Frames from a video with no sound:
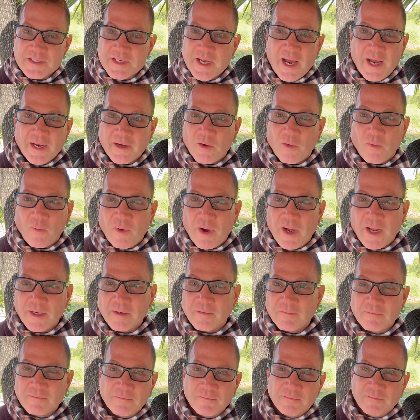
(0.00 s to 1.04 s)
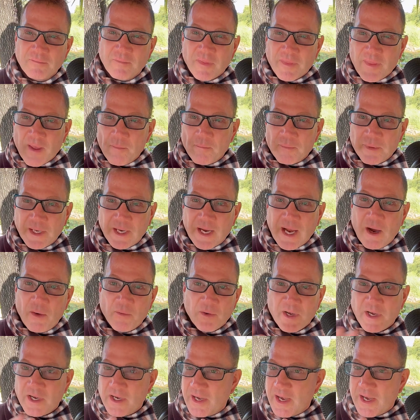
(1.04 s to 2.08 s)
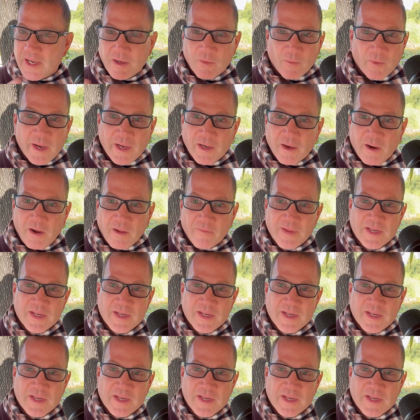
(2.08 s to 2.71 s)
I don't want them being outed in any way at all.